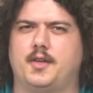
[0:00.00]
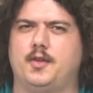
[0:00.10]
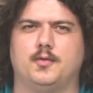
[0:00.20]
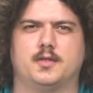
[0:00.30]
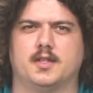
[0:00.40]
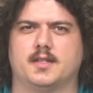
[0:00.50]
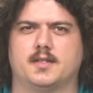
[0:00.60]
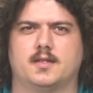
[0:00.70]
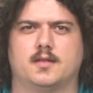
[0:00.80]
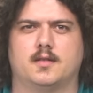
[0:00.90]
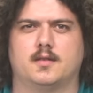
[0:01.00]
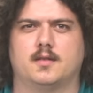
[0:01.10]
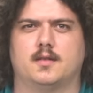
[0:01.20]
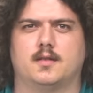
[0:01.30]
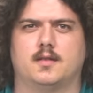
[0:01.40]
Useless.
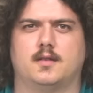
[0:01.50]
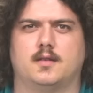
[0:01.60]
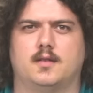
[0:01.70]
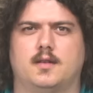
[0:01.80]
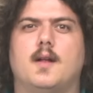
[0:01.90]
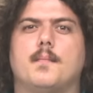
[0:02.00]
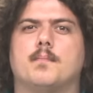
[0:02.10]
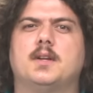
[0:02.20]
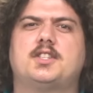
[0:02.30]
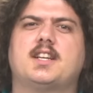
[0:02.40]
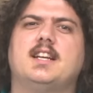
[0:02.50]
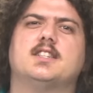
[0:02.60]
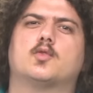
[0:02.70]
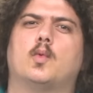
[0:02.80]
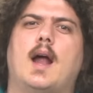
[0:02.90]
Michigan
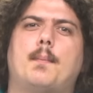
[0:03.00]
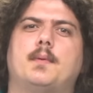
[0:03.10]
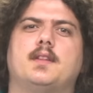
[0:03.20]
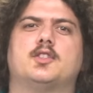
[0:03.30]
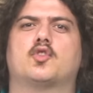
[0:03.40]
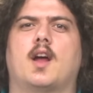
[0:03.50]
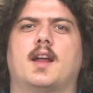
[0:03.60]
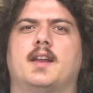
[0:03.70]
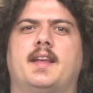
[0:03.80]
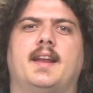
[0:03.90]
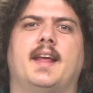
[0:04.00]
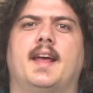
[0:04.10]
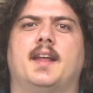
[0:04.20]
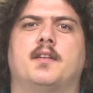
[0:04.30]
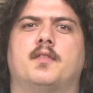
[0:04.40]
is rapidly trying to get
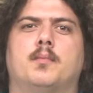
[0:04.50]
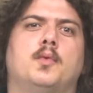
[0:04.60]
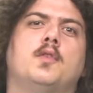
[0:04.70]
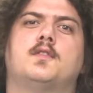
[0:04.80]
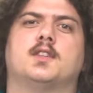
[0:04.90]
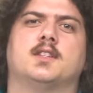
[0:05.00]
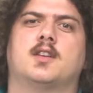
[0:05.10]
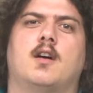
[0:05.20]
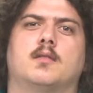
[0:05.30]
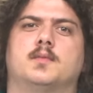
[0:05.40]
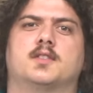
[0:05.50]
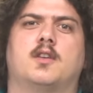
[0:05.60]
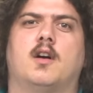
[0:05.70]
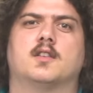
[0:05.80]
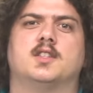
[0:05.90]
ahead of the move to autonomous
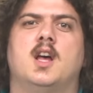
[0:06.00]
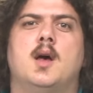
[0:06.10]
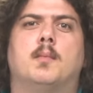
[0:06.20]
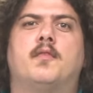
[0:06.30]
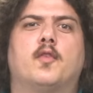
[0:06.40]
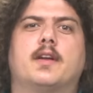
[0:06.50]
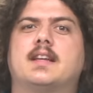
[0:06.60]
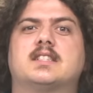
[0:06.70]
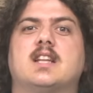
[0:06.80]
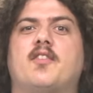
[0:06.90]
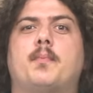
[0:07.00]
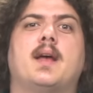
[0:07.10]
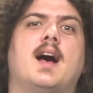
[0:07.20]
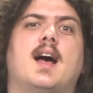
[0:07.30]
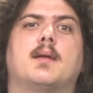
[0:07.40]
cars before it gets left
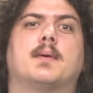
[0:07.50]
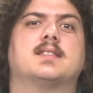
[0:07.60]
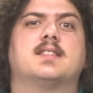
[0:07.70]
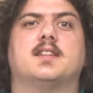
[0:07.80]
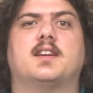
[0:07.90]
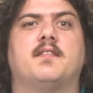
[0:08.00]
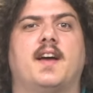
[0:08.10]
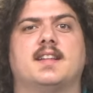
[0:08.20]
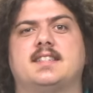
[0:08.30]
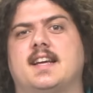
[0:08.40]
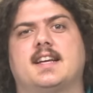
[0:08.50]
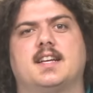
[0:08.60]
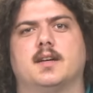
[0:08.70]
behind by Silicon Valley tech